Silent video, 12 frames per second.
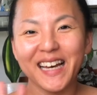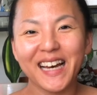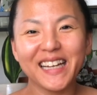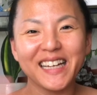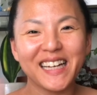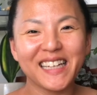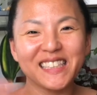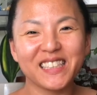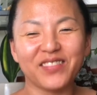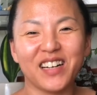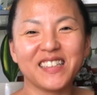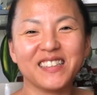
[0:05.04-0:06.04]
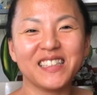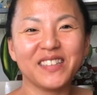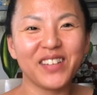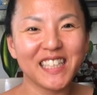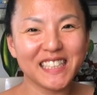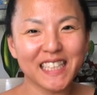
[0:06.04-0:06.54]
Hi guys, welcome to
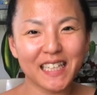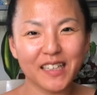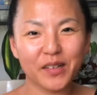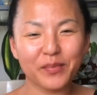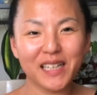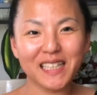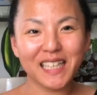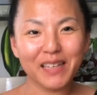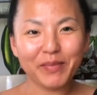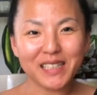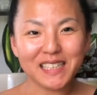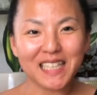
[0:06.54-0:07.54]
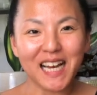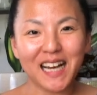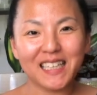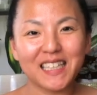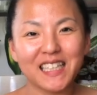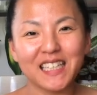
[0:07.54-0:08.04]
my channel. My name is
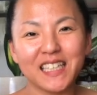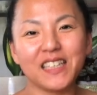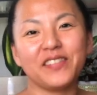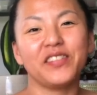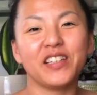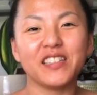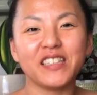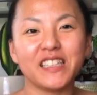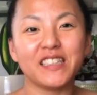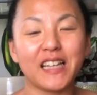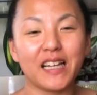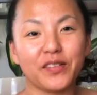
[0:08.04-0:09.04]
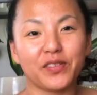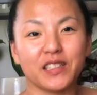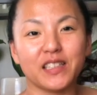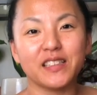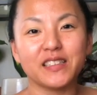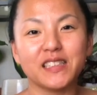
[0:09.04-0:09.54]
Aki if you're new, and for
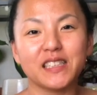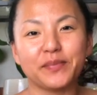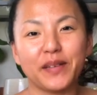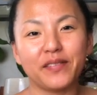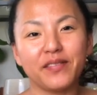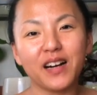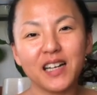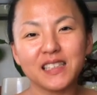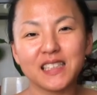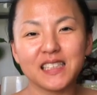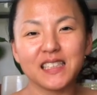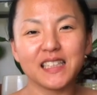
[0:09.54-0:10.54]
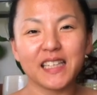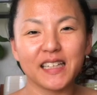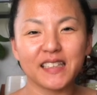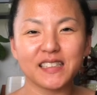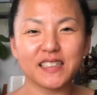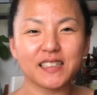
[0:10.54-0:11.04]
those who's been watching,
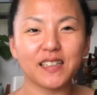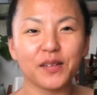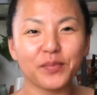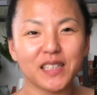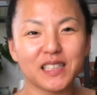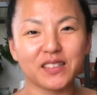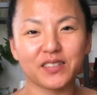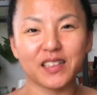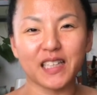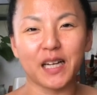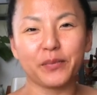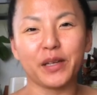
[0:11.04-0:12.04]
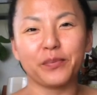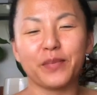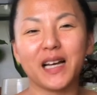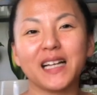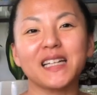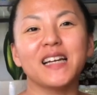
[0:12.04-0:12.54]
thank you so much for coming
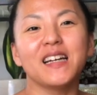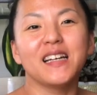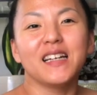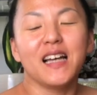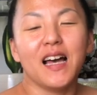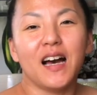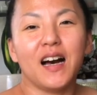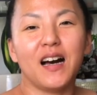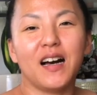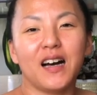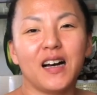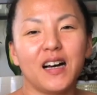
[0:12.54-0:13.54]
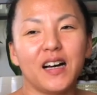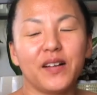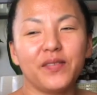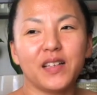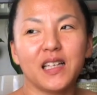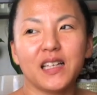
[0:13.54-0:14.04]
back.
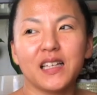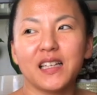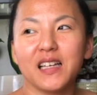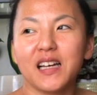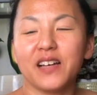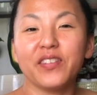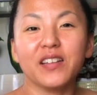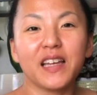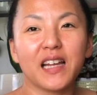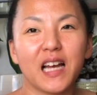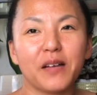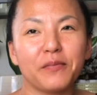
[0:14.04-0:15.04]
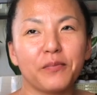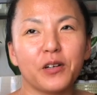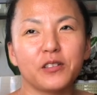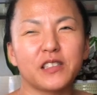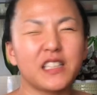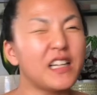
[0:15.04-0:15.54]
I feel like I haven't
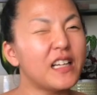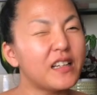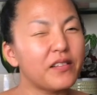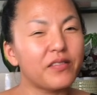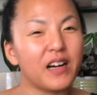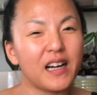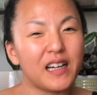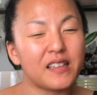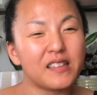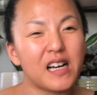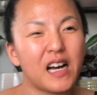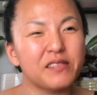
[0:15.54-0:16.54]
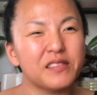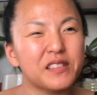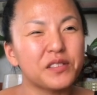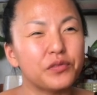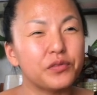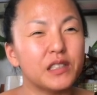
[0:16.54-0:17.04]
posted in a while. I
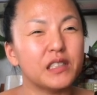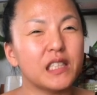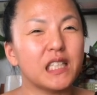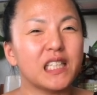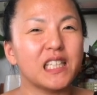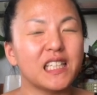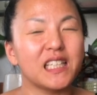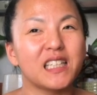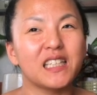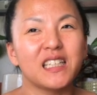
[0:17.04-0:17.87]
was really